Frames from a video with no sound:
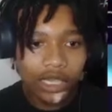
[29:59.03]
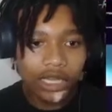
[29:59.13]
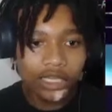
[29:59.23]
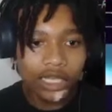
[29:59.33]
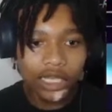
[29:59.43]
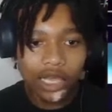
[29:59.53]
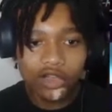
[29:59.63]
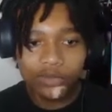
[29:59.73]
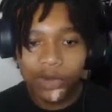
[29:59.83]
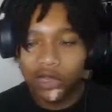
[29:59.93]
Anything
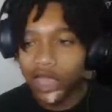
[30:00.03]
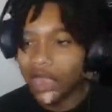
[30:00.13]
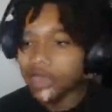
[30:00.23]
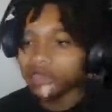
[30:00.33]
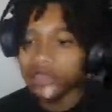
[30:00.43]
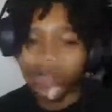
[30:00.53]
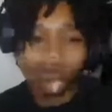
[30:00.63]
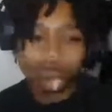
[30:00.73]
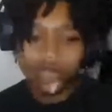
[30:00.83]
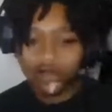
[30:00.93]
else, bro? Like, I,
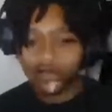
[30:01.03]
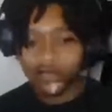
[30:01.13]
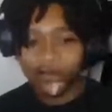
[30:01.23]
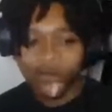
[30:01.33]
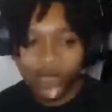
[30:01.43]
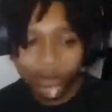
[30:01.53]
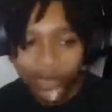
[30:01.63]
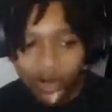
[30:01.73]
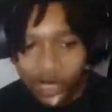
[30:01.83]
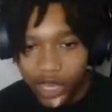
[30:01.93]
I don't, I don't give a fuck,
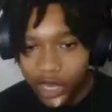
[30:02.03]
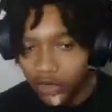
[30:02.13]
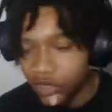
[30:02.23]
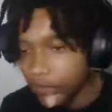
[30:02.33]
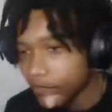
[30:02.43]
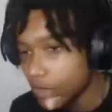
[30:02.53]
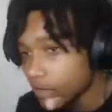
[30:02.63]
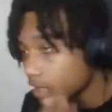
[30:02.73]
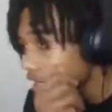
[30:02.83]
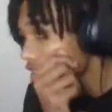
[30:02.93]
bro. God, I don't give a fuck.
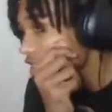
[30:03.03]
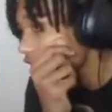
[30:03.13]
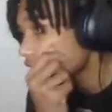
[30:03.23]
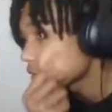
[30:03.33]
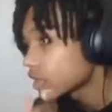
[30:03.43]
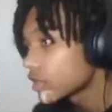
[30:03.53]
We lost this game.